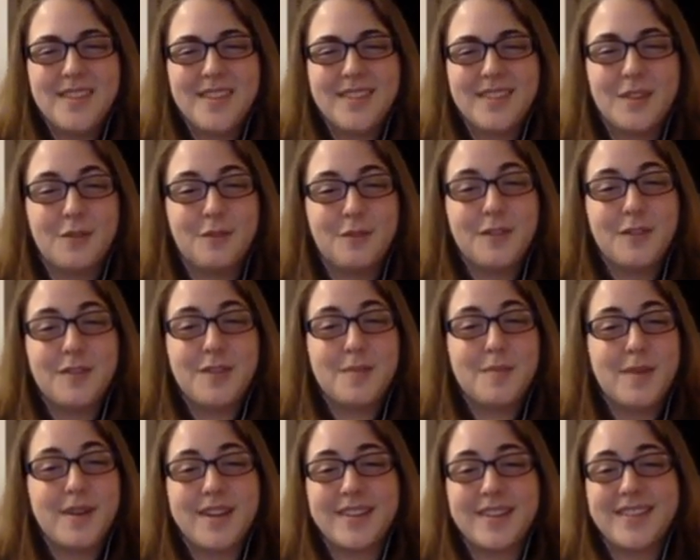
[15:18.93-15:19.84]
So
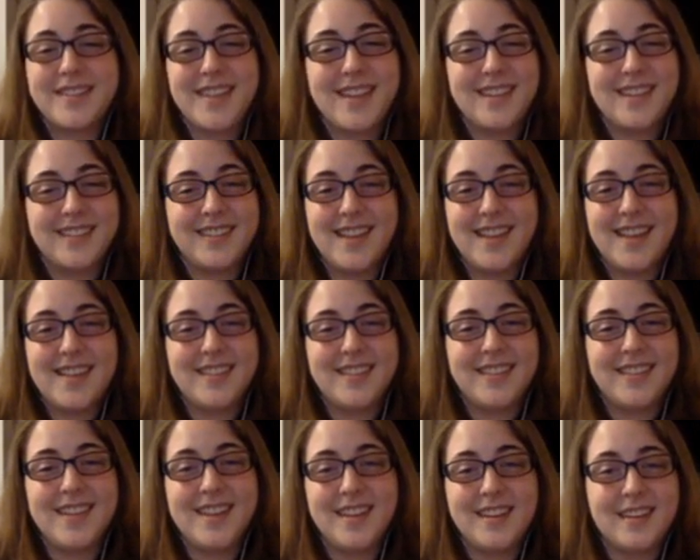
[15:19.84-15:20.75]
$50, that's less
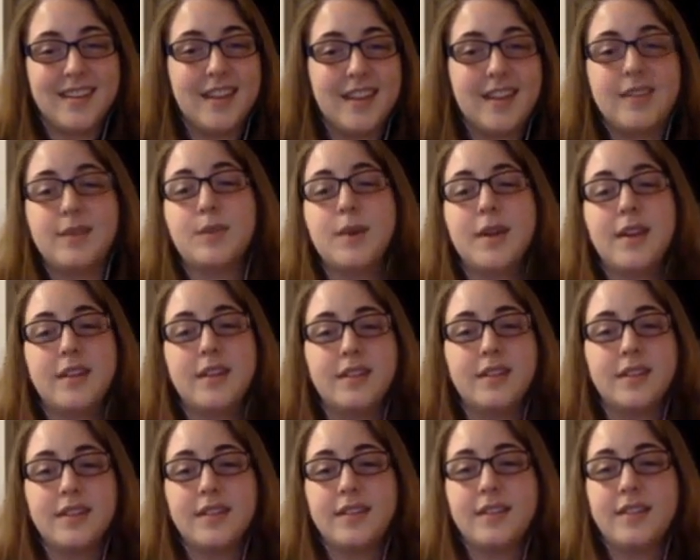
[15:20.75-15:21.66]
than a day's
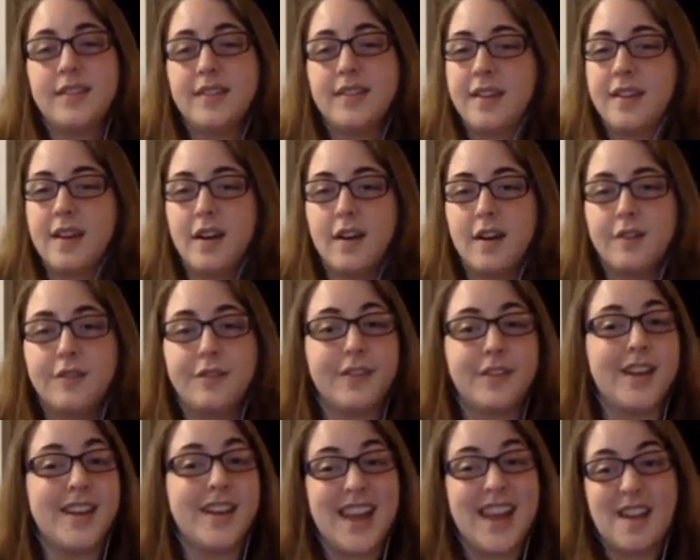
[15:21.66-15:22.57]
wages of
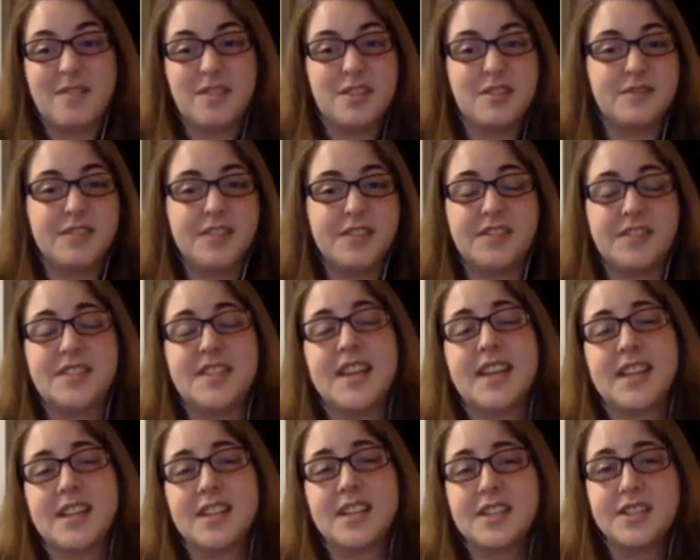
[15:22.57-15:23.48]
an average field
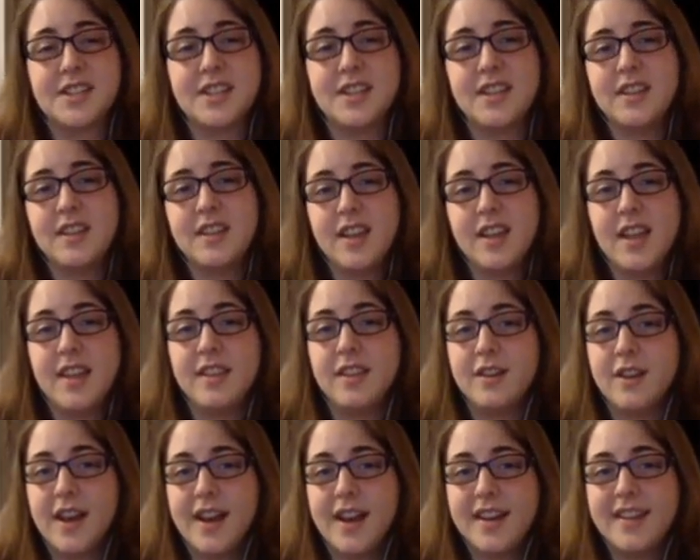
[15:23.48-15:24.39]
technician in
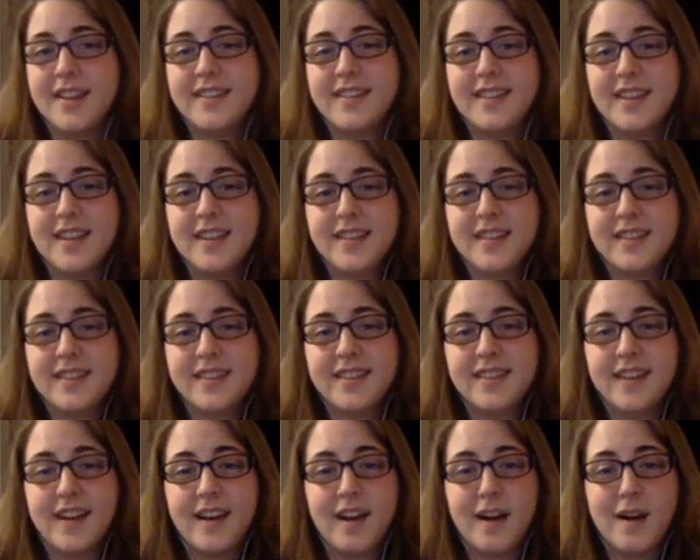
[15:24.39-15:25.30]
the United States.
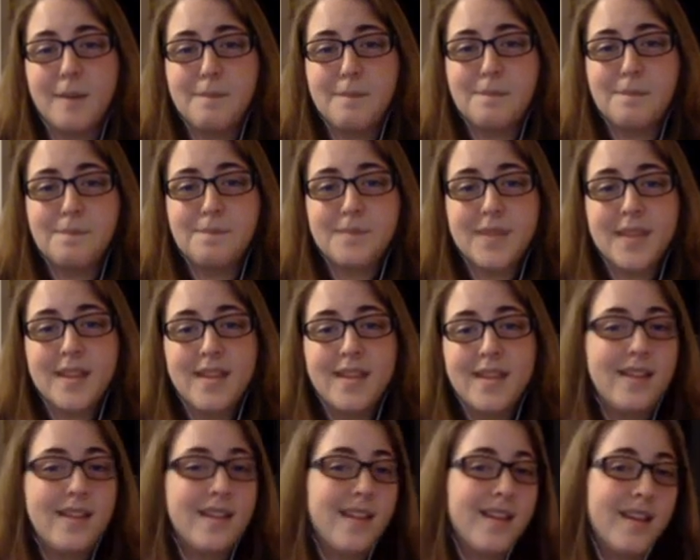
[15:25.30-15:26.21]

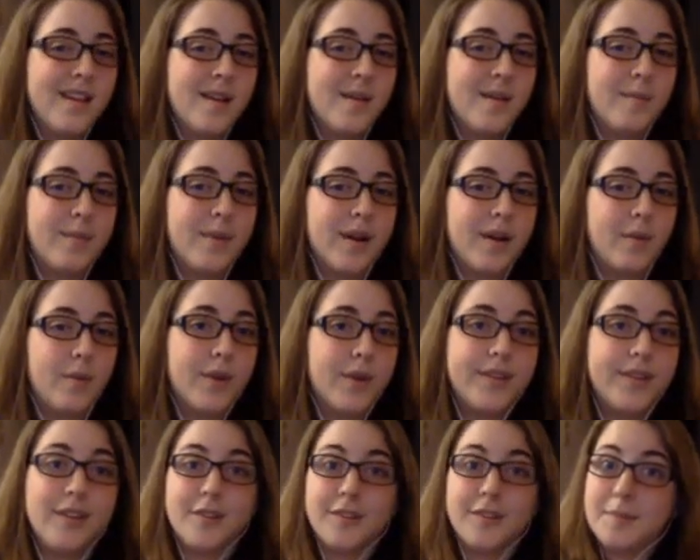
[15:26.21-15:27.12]
But
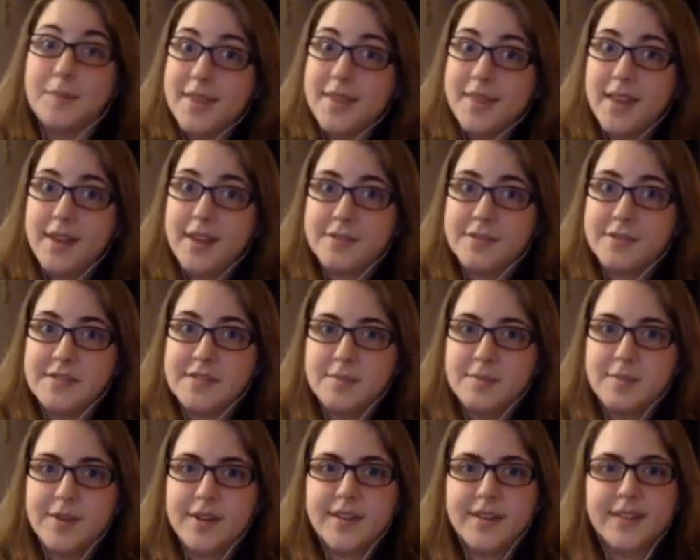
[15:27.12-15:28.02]
once you've spent that
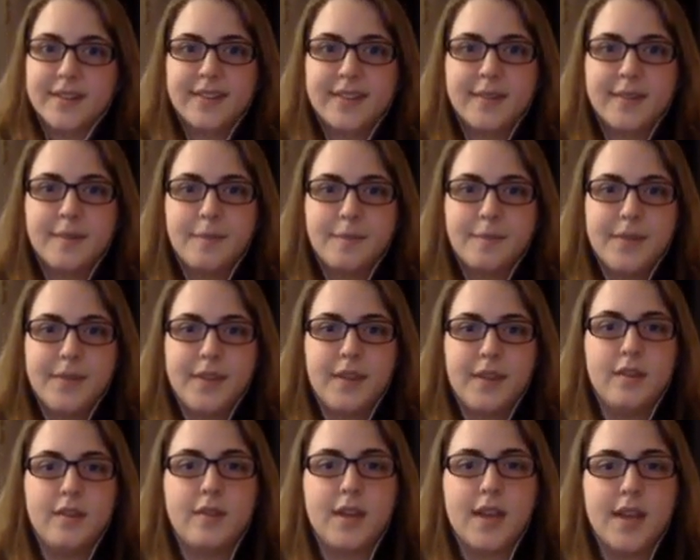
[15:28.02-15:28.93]
$50,
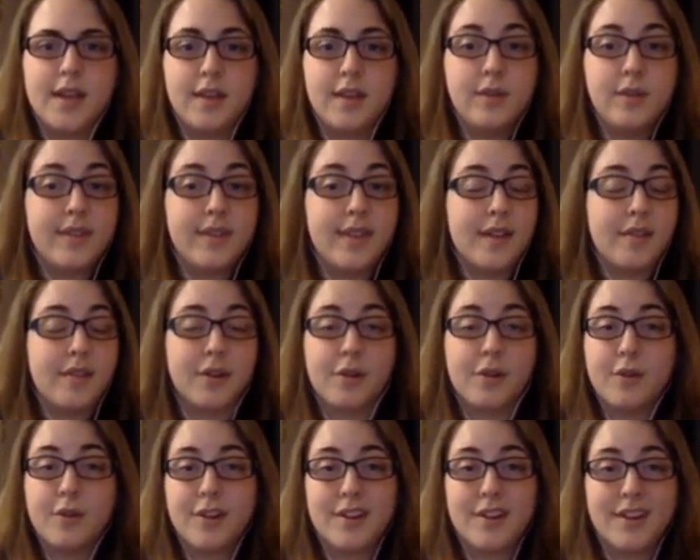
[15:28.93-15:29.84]
you can use that
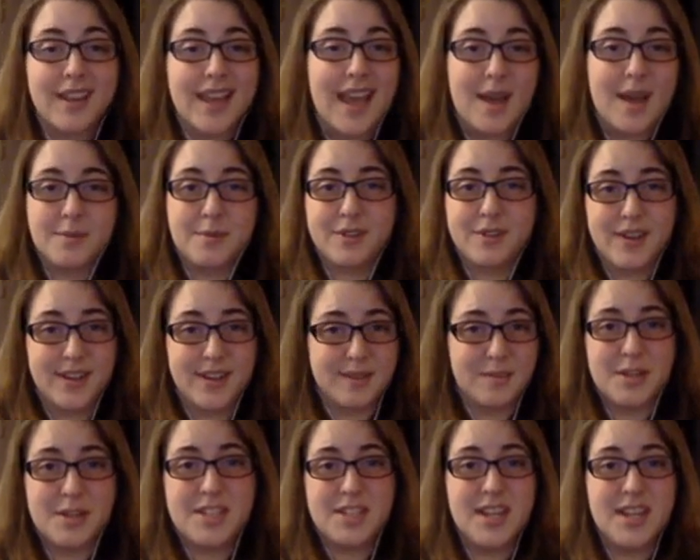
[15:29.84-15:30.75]
recorder to capture
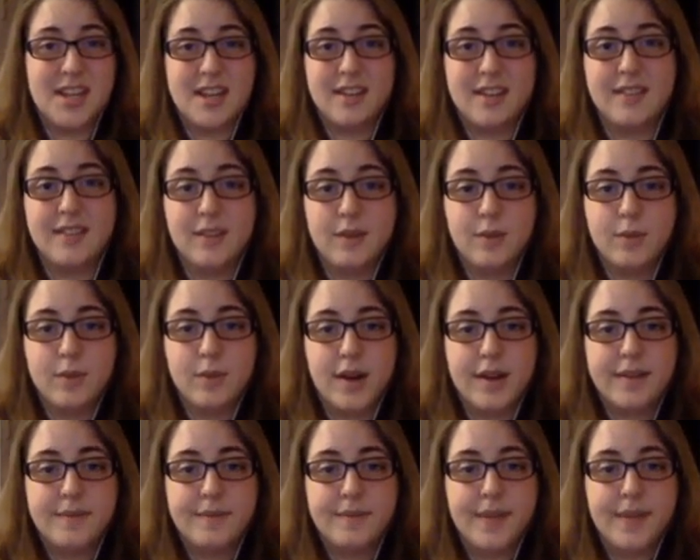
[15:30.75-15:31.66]
as much data as you
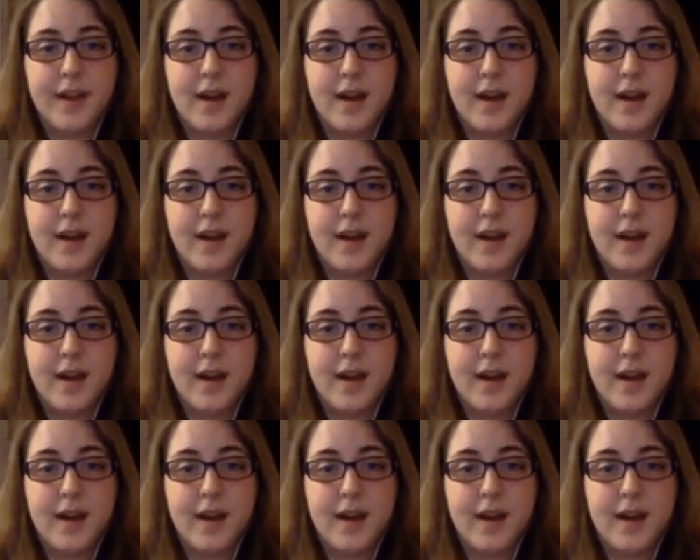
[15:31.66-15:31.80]
want,